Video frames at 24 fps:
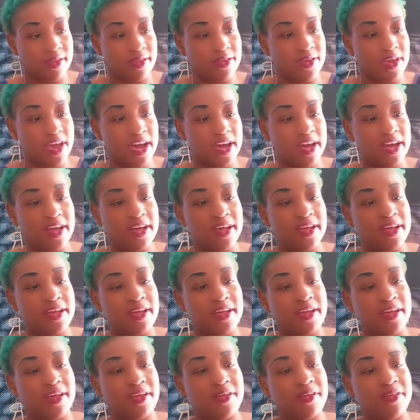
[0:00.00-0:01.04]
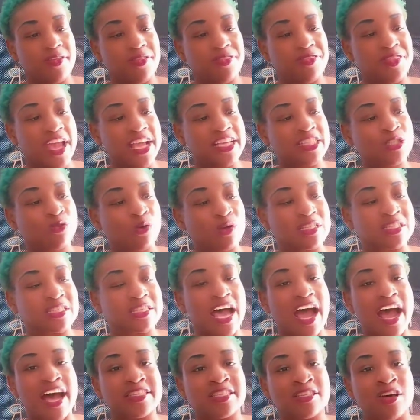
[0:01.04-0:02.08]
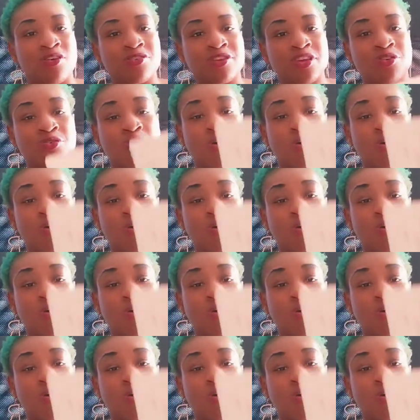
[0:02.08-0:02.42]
Yeah. They switch sides on